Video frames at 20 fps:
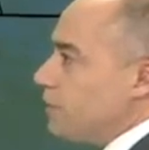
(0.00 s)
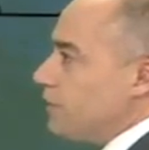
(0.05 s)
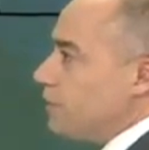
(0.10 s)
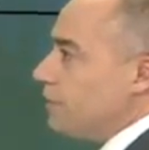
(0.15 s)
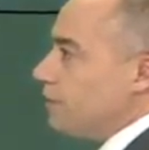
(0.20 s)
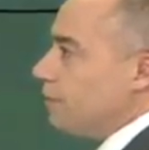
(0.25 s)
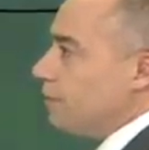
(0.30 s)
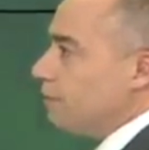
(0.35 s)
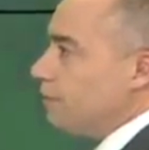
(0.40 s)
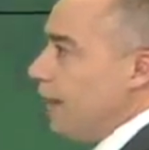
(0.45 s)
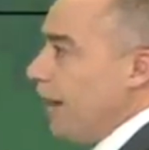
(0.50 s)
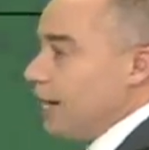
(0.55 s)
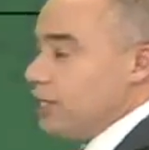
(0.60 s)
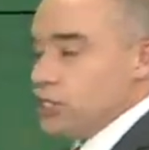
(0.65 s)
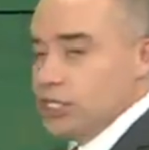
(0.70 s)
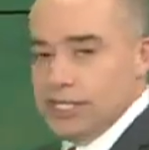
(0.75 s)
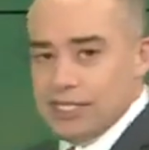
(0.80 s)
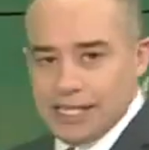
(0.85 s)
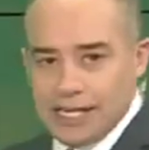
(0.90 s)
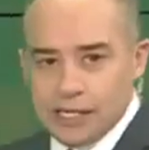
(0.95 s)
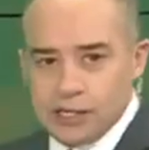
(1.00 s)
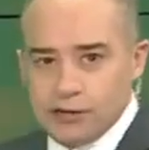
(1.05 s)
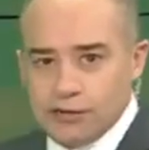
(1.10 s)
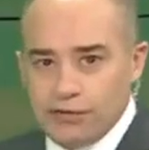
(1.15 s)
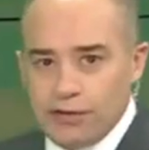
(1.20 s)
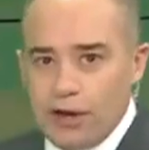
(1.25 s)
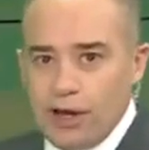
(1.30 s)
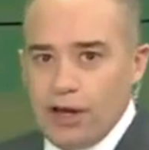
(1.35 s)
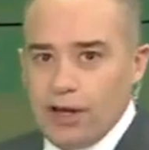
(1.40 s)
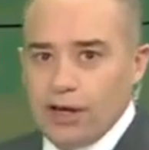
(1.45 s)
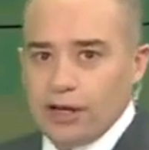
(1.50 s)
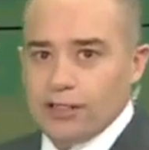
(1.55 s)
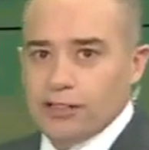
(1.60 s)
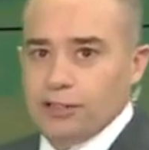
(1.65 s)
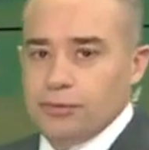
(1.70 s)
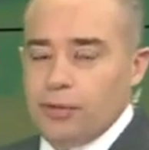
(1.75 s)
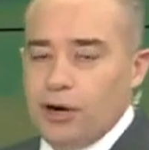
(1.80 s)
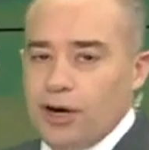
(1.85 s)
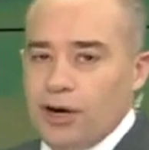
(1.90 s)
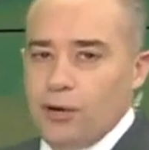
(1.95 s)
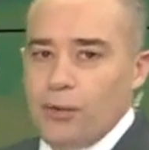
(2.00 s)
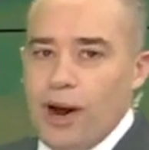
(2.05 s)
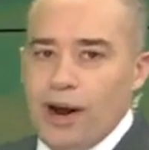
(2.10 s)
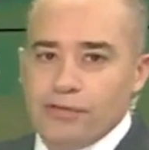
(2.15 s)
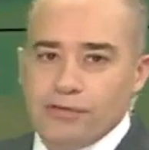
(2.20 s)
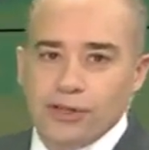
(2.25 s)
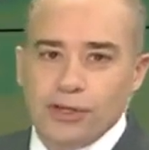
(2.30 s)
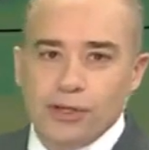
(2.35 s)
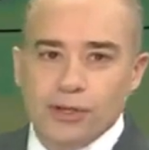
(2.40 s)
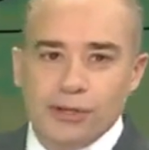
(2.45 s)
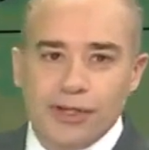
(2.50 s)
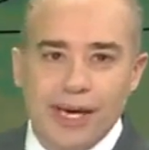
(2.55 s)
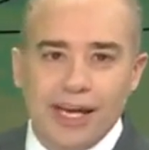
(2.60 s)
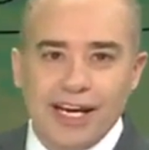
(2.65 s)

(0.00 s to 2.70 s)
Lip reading: some patchy dense fog tomorrow afternoon,